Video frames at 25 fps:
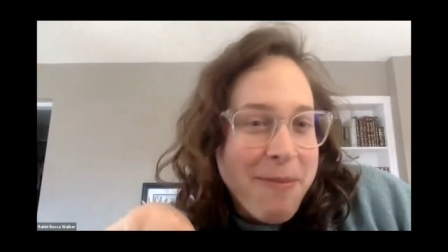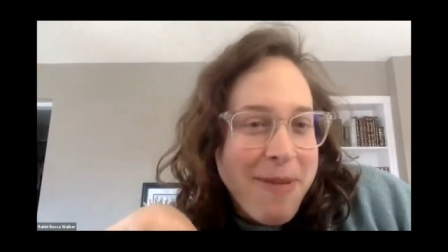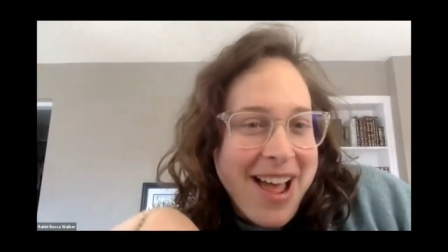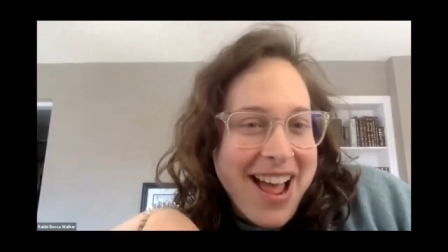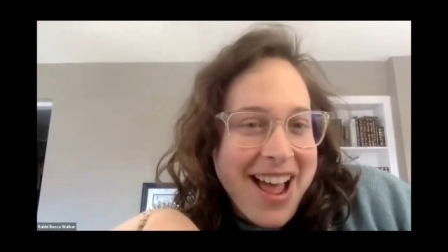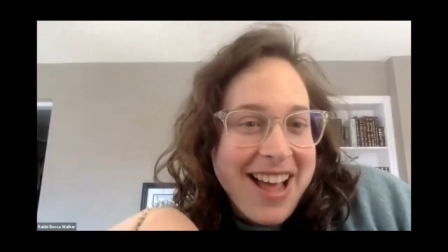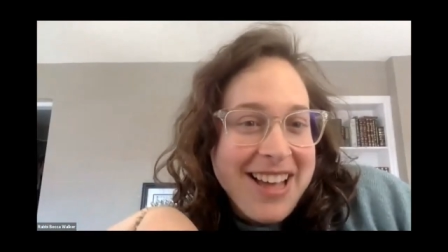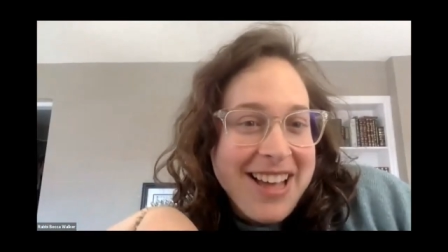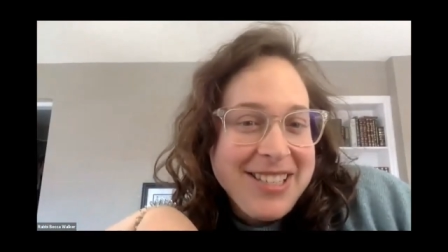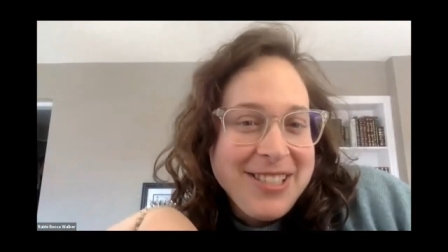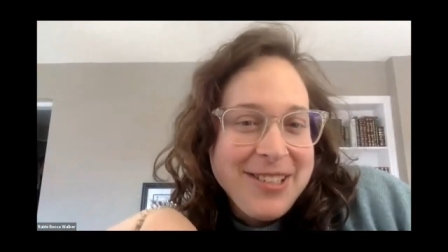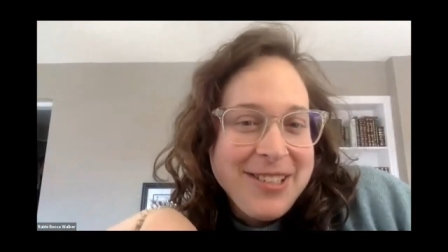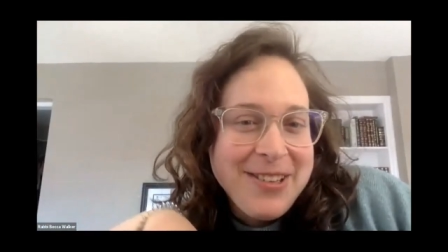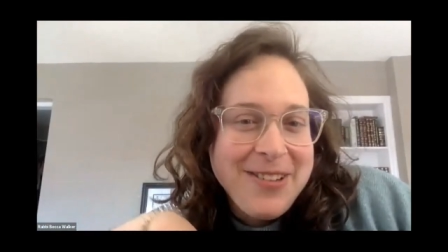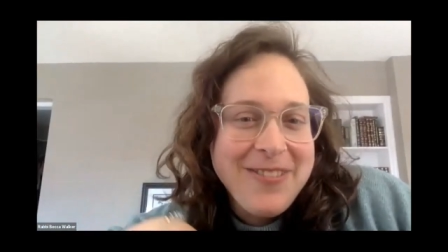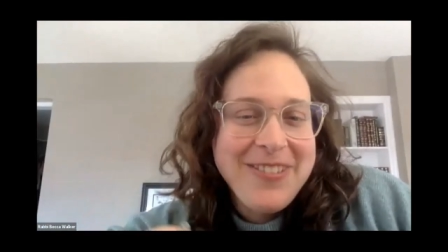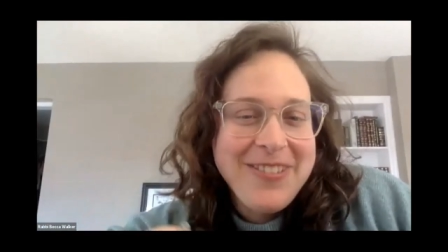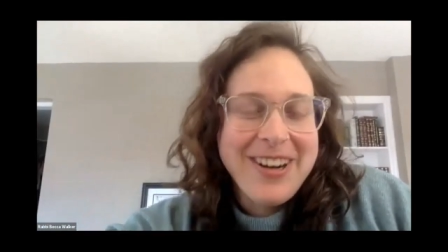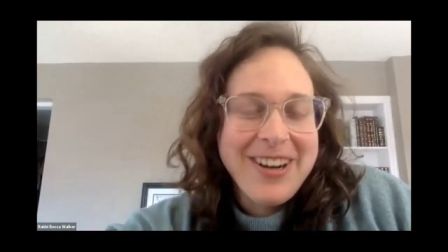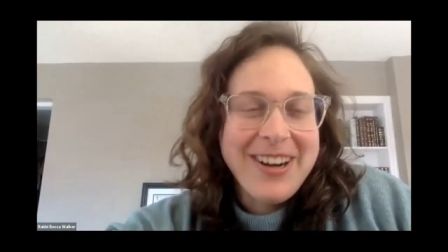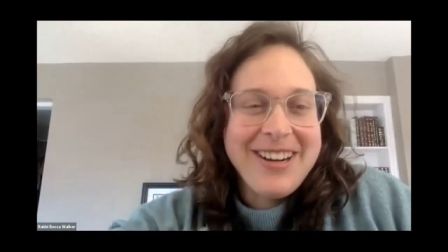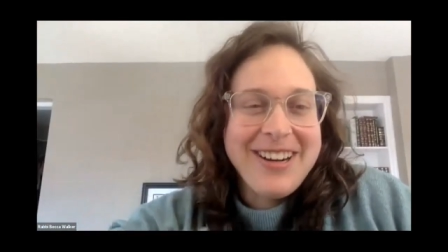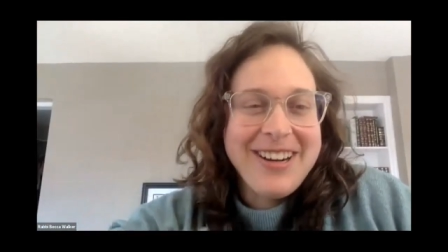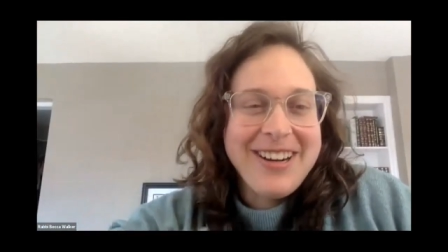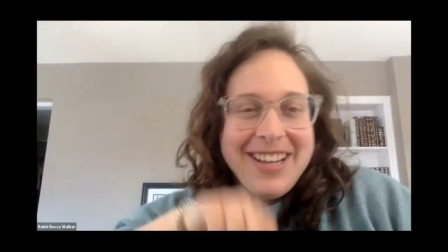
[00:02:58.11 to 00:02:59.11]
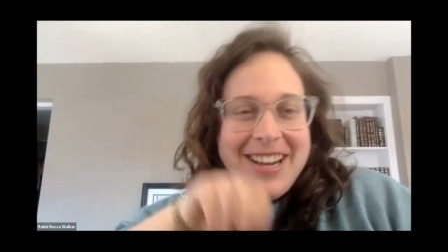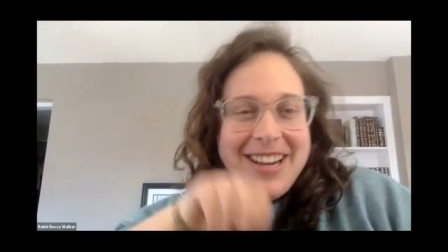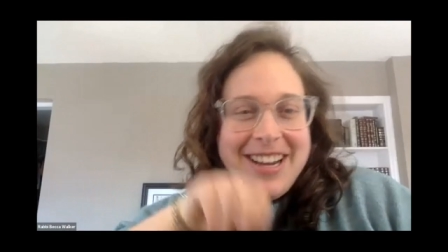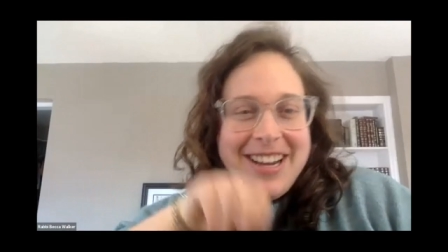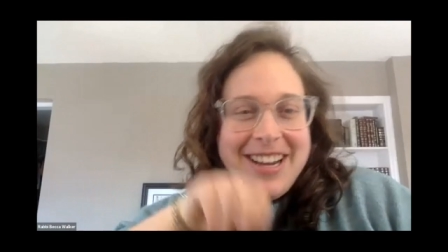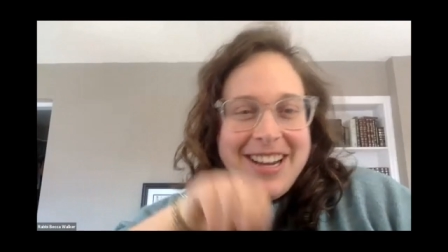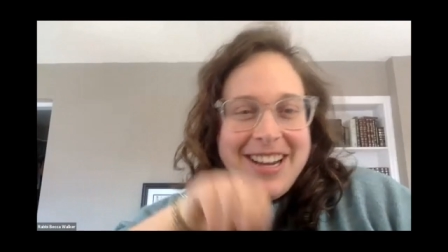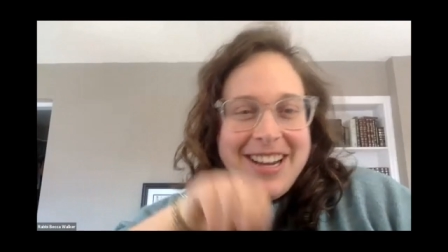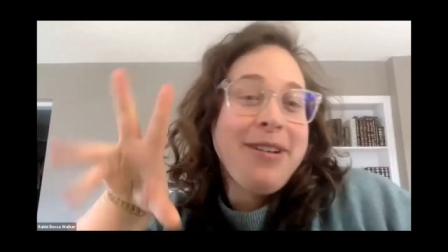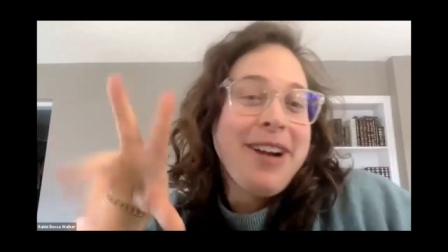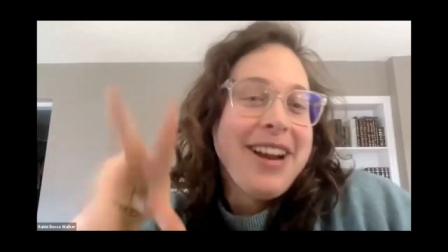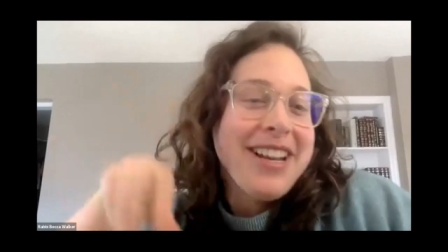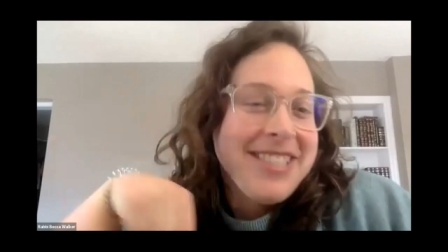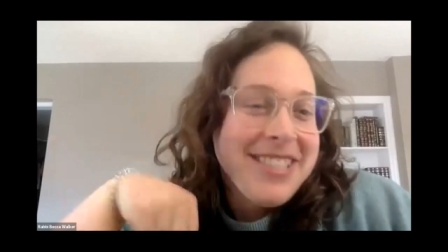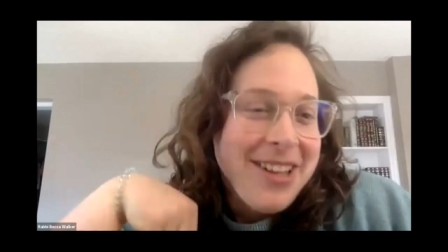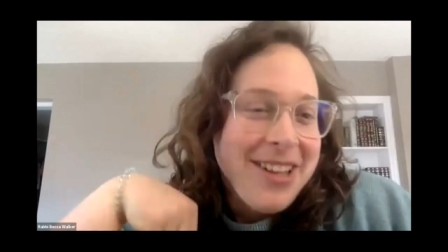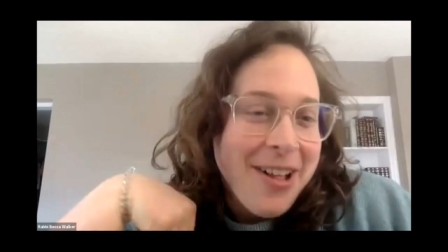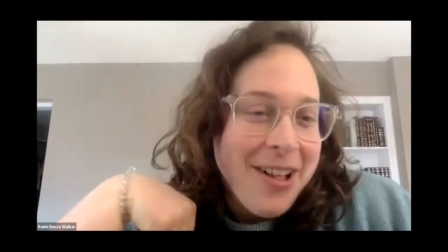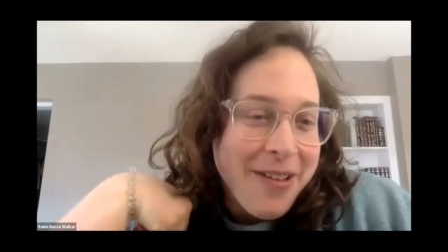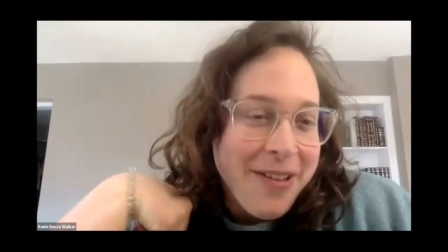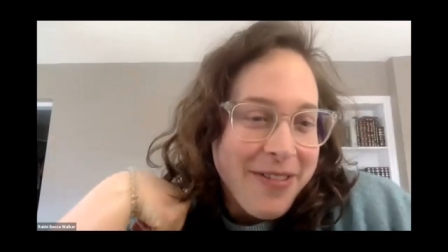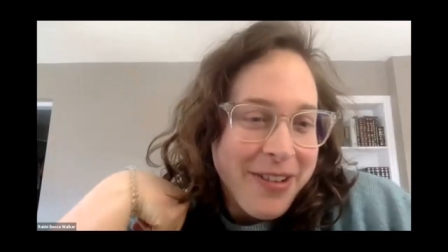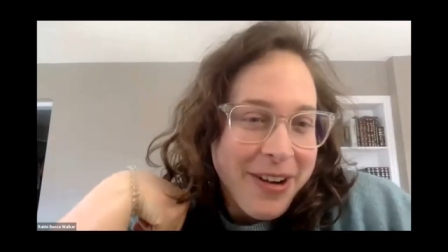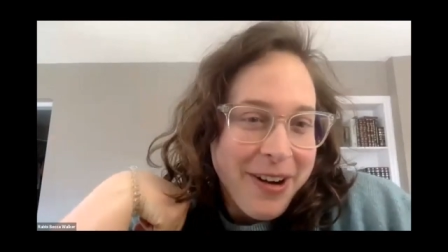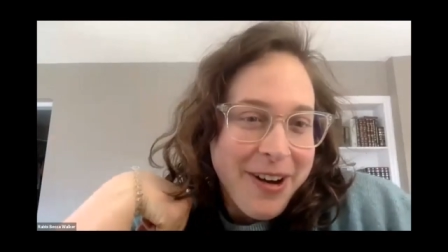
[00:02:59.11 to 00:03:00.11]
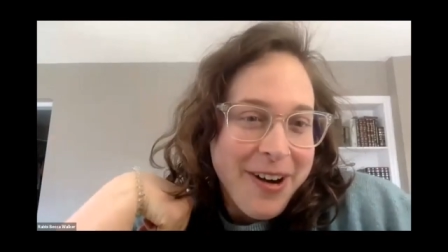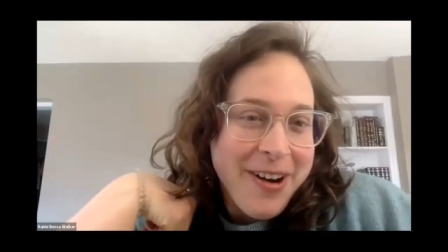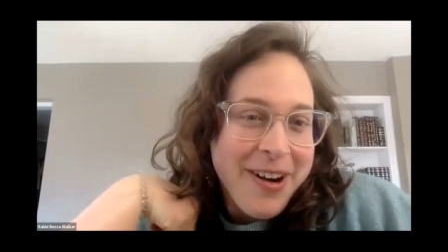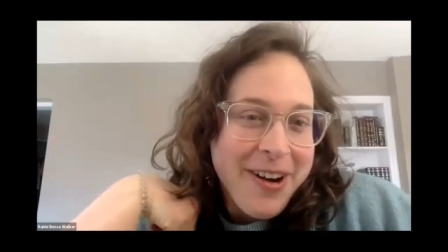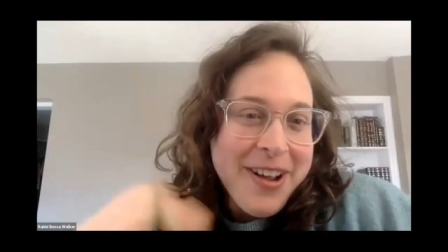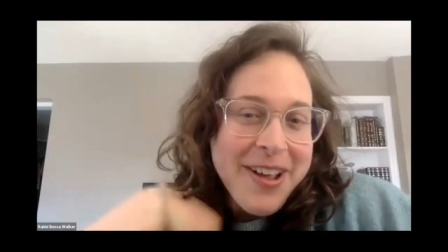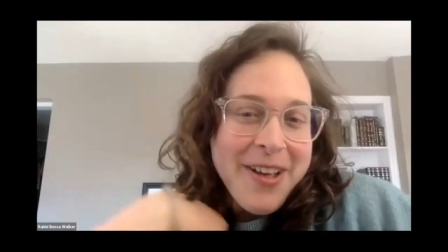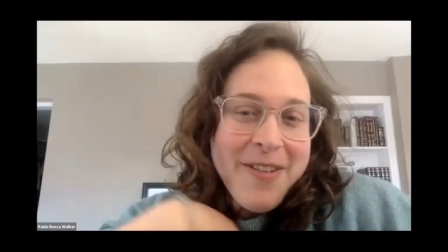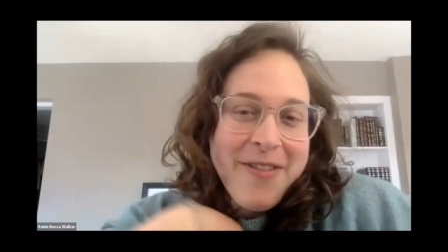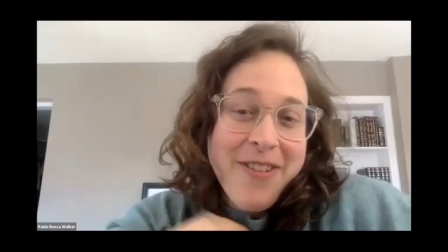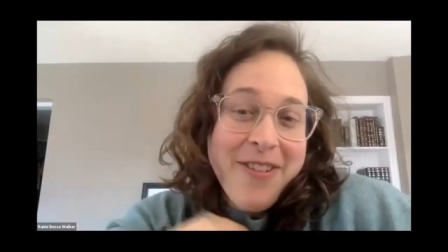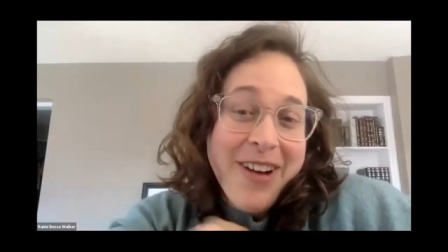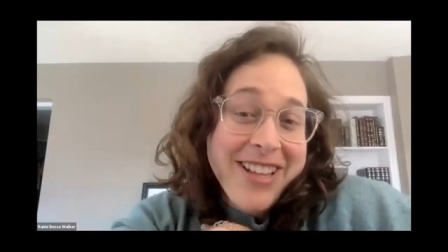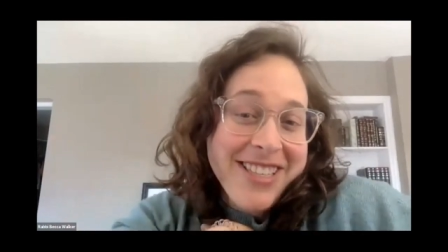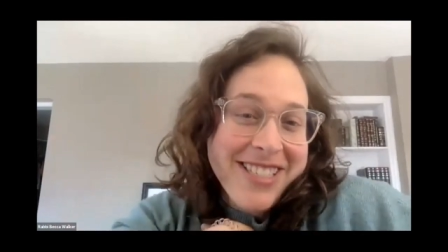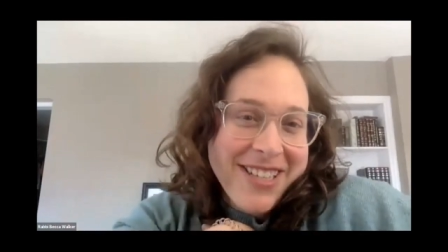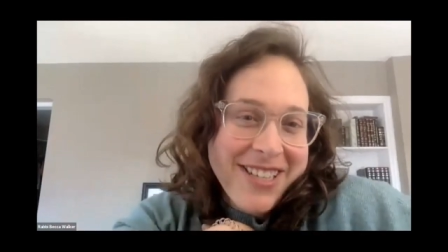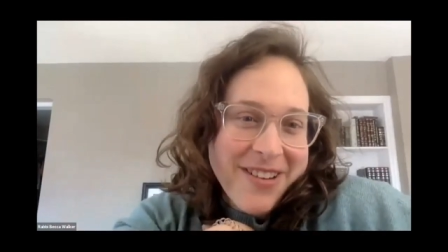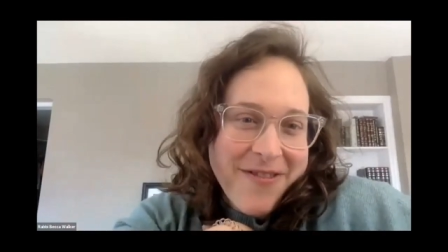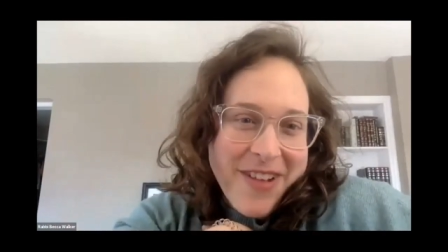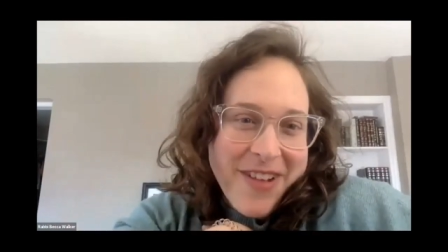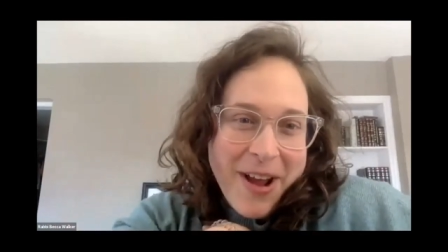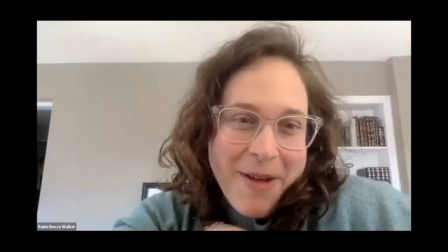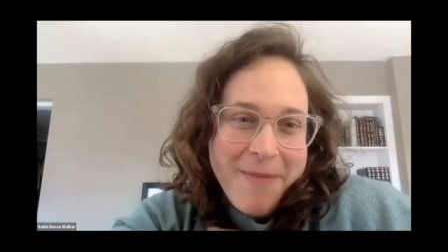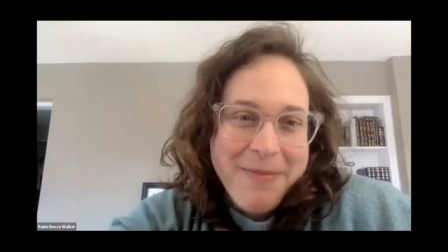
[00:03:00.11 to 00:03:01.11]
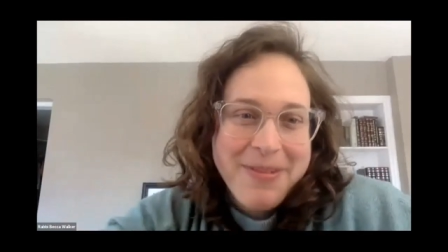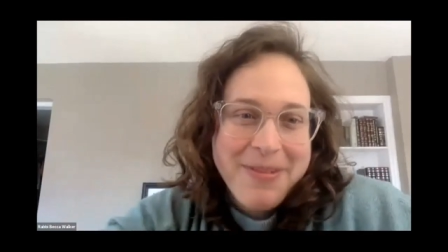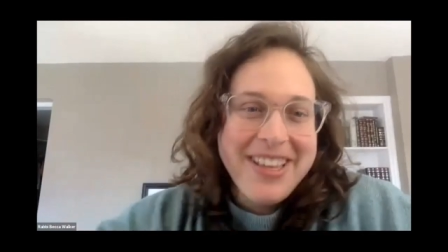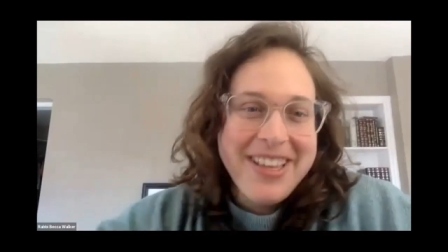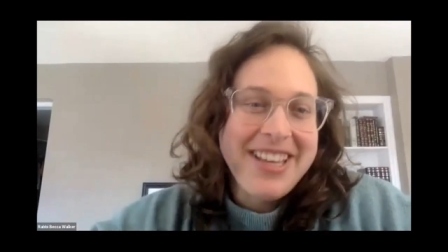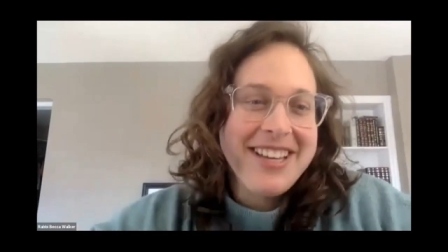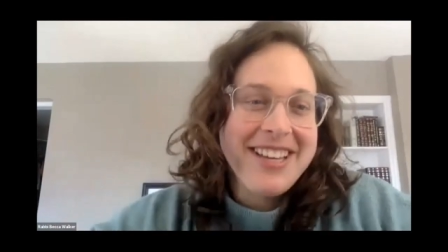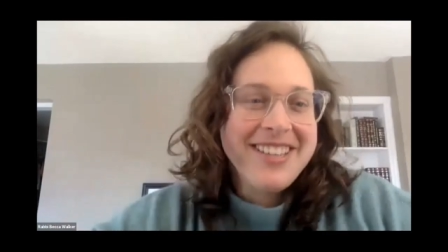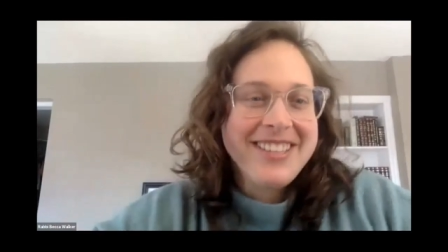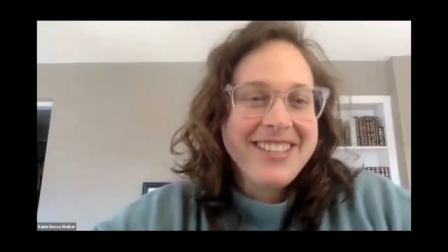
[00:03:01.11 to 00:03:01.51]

Passover and then impress all of your friends and family.